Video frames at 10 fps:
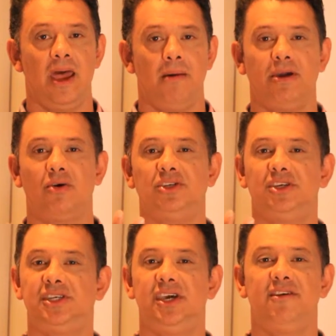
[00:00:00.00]
Because you
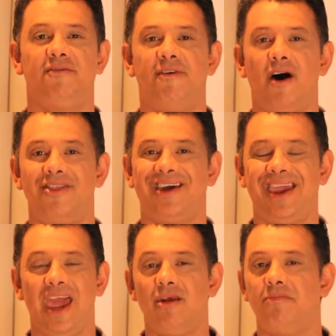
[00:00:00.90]
see, the Father
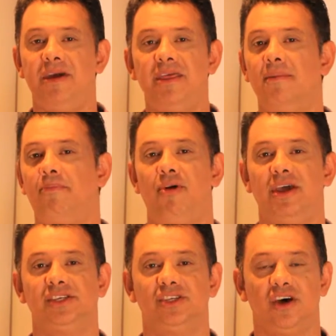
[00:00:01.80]
cannot be in the
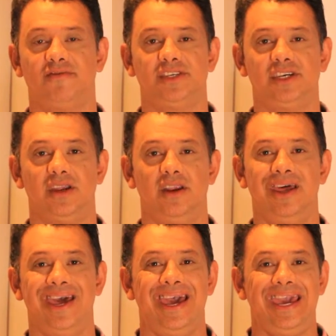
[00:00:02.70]
presence of sin.
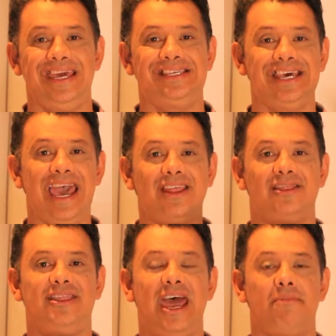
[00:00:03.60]
It's
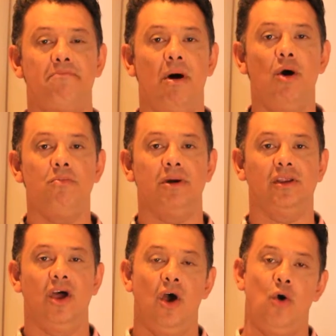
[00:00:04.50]
at that
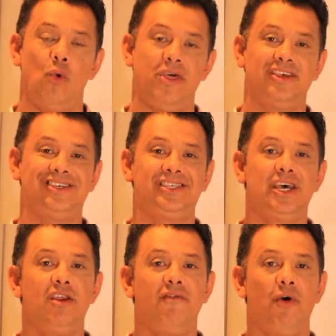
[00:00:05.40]
moment where the
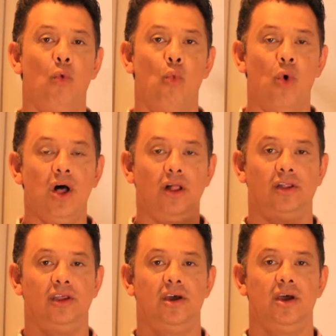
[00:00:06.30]
sin of the
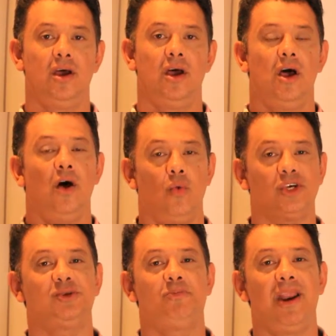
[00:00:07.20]
world
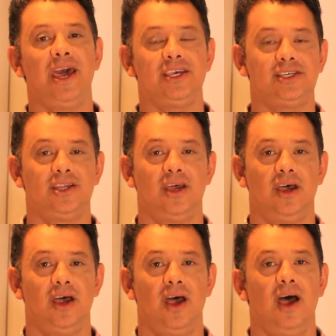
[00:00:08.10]
was placed
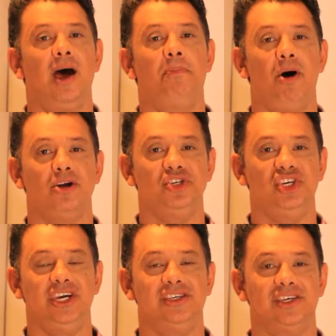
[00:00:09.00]
upon
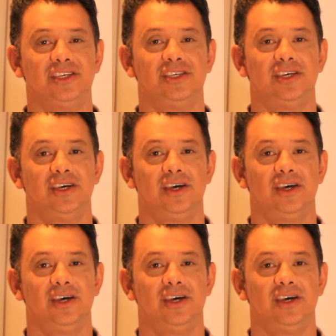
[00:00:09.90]
Jesus.